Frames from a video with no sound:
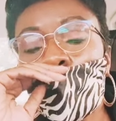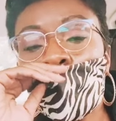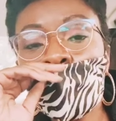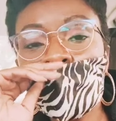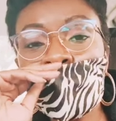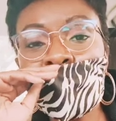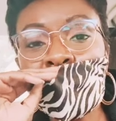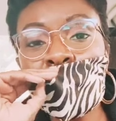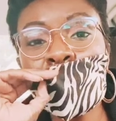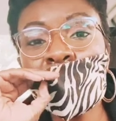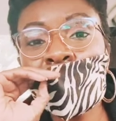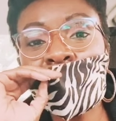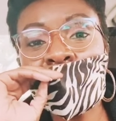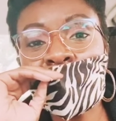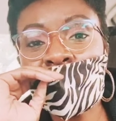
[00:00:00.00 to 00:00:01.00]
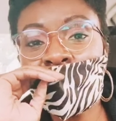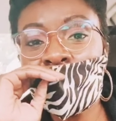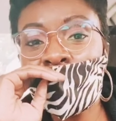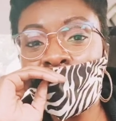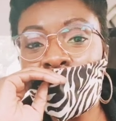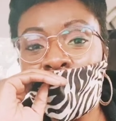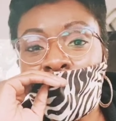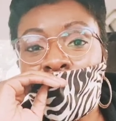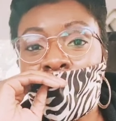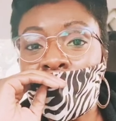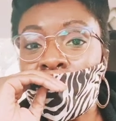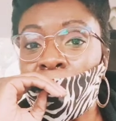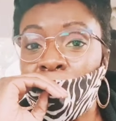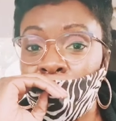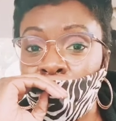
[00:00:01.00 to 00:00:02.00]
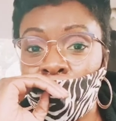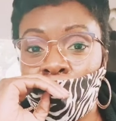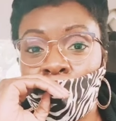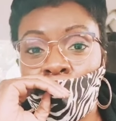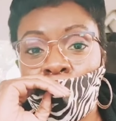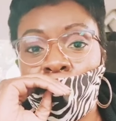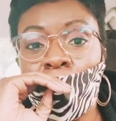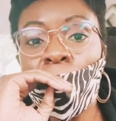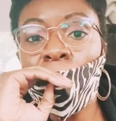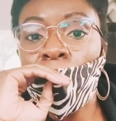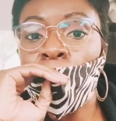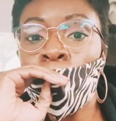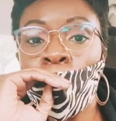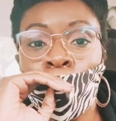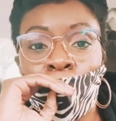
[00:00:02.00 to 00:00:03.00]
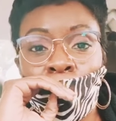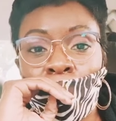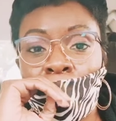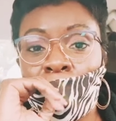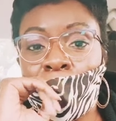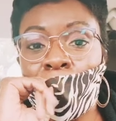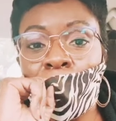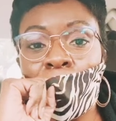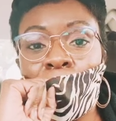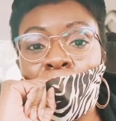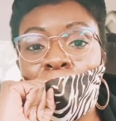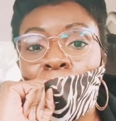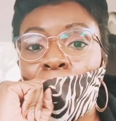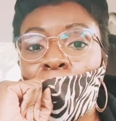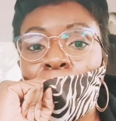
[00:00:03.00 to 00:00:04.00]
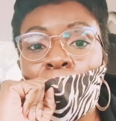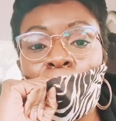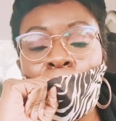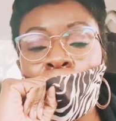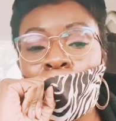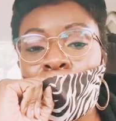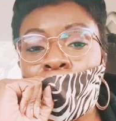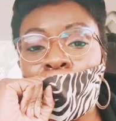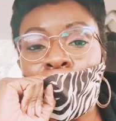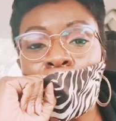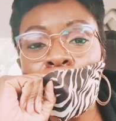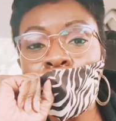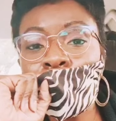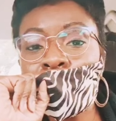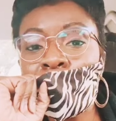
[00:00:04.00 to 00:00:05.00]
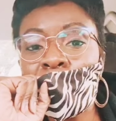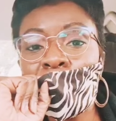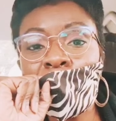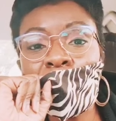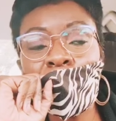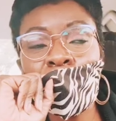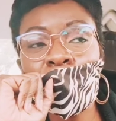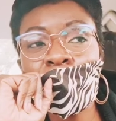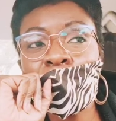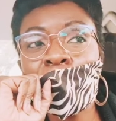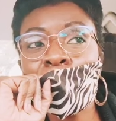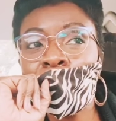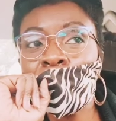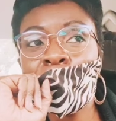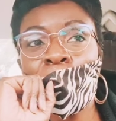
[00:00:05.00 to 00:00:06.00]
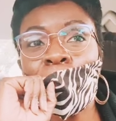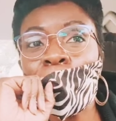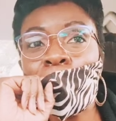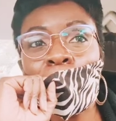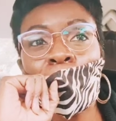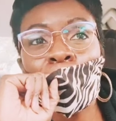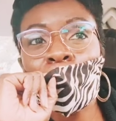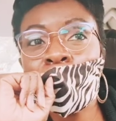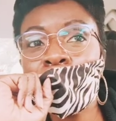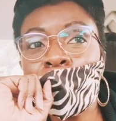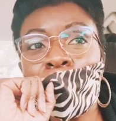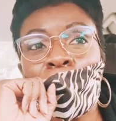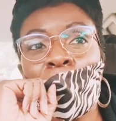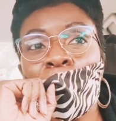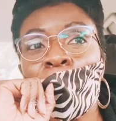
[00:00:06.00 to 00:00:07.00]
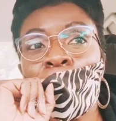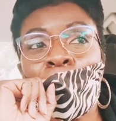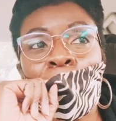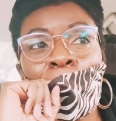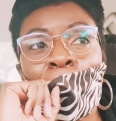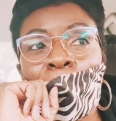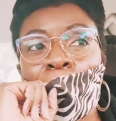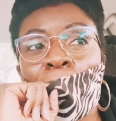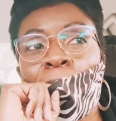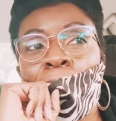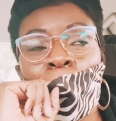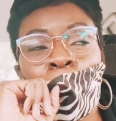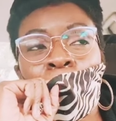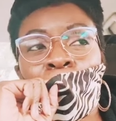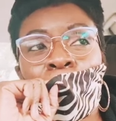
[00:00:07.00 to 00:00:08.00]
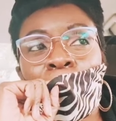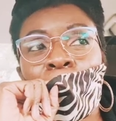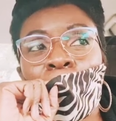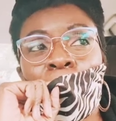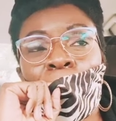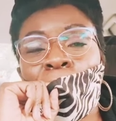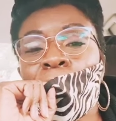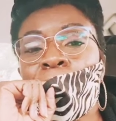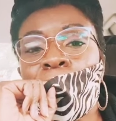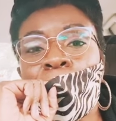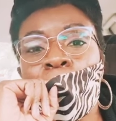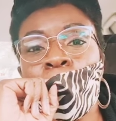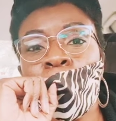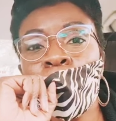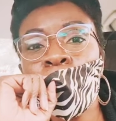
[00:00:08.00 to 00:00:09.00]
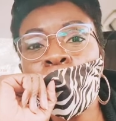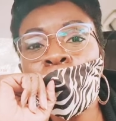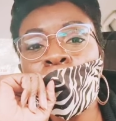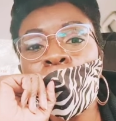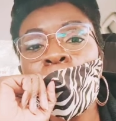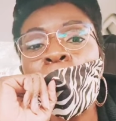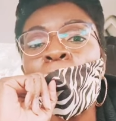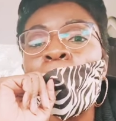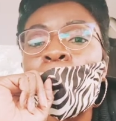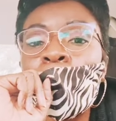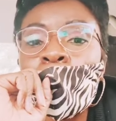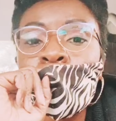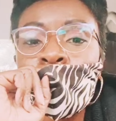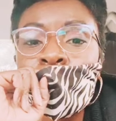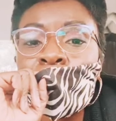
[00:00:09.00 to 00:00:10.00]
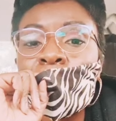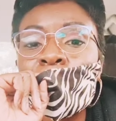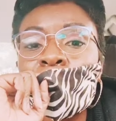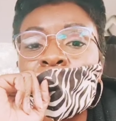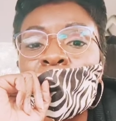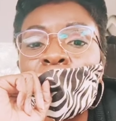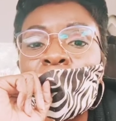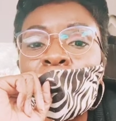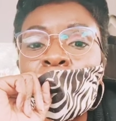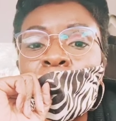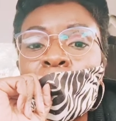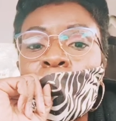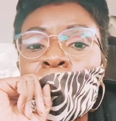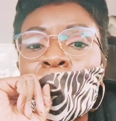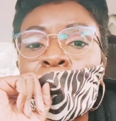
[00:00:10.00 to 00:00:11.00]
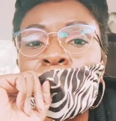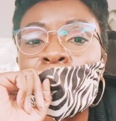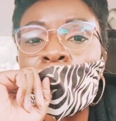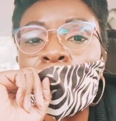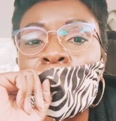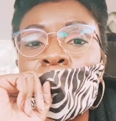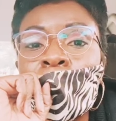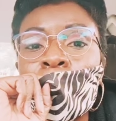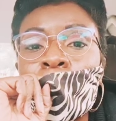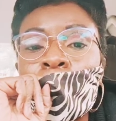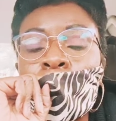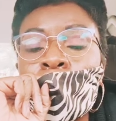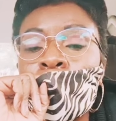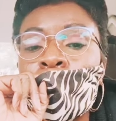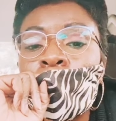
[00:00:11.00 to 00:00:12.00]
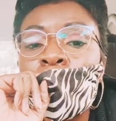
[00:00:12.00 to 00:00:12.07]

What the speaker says: with that being said, yeah. One idea, I mean, they always have Dunkin' Donuts. They have a holiday. I mean, they got a Valentine's drink, a Valentine's macchiato.